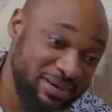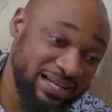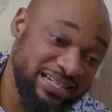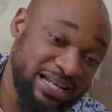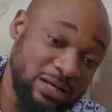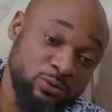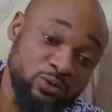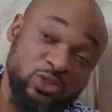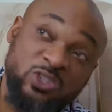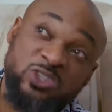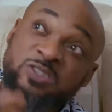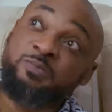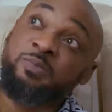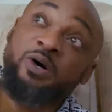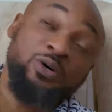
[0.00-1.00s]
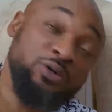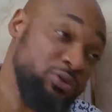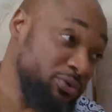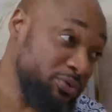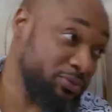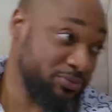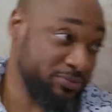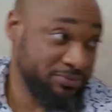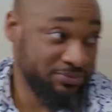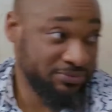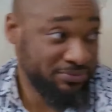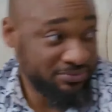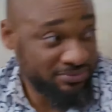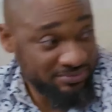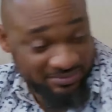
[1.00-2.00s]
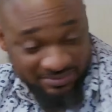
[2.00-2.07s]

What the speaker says: man that will spoil you.